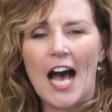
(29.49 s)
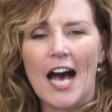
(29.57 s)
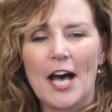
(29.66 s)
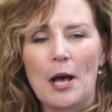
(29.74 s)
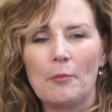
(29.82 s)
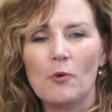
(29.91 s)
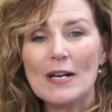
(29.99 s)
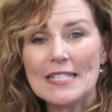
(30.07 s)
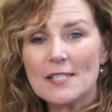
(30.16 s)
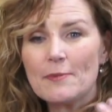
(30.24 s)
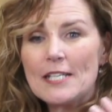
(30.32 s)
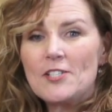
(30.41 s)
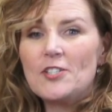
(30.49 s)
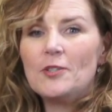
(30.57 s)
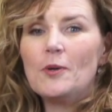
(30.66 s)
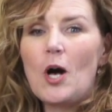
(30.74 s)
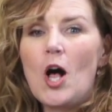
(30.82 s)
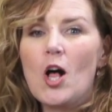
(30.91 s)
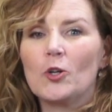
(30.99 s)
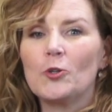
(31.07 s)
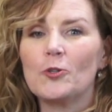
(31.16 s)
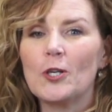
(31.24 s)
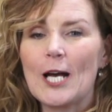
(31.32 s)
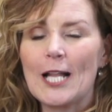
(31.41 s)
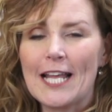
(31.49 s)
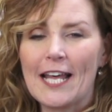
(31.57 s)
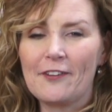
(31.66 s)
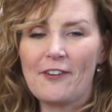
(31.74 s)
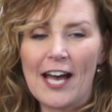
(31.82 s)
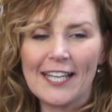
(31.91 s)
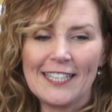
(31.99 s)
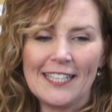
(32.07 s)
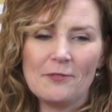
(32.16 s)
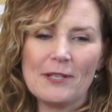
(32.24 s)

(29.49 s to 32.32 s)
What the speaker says: Once we do all crawl out of hiding,